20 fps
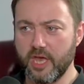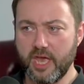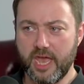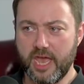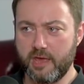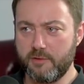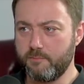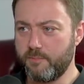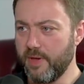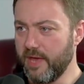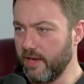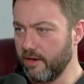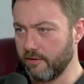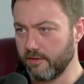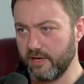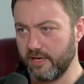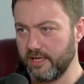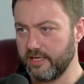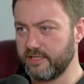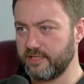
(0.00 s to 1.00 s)

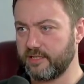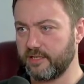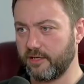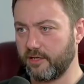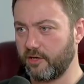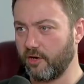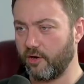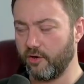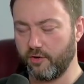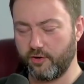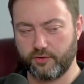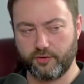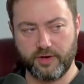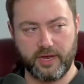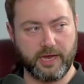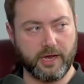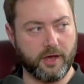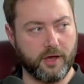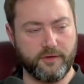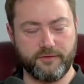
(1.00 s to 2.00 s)
imperialist
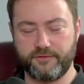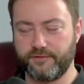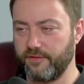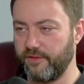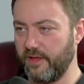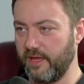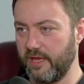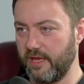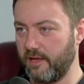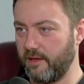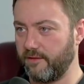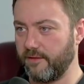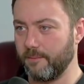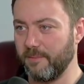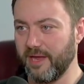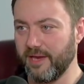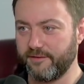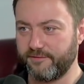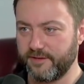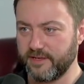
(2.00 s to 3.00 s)
conquering of the
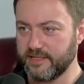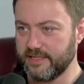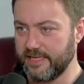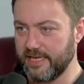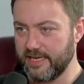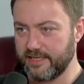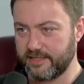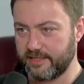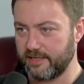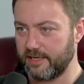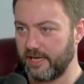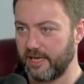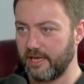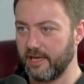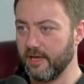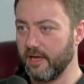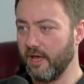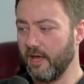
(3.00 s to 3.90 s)
manifest destiny